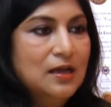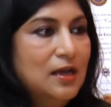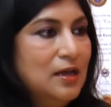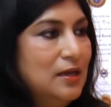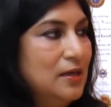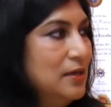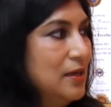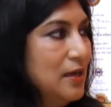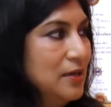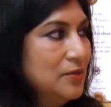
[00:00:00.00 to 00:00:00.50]

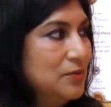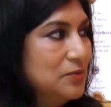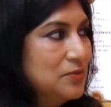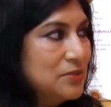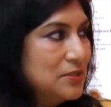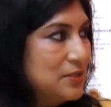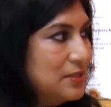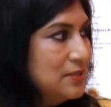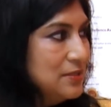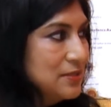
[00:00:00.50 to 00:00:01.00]
I don't
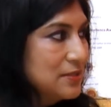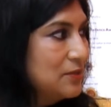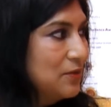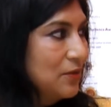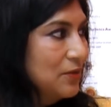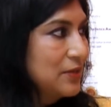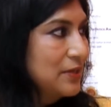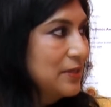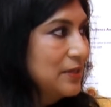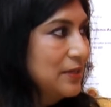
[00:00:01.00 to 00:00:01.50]
see
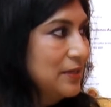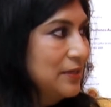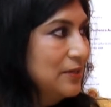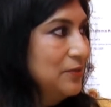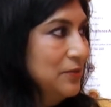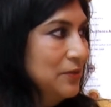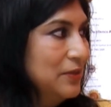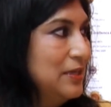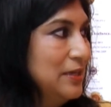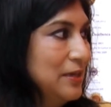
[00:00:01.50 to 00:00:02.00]
Ceylon tea, you
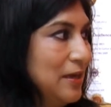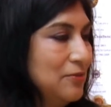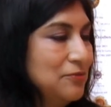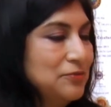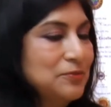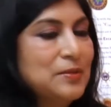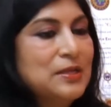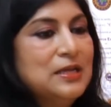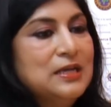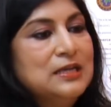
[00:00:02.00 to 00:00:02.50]
know, enough.